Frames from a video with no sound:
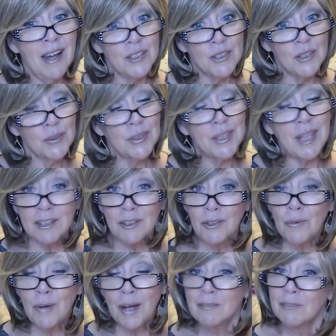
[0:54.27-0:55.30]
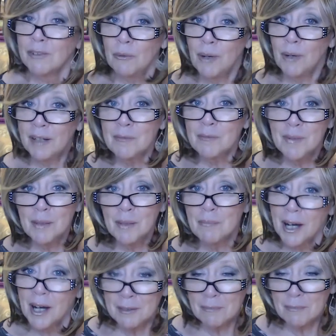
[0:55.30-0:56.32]
So thank you everyone from the
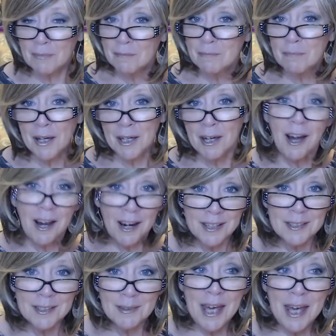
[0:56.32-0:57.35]
bottom of my heart.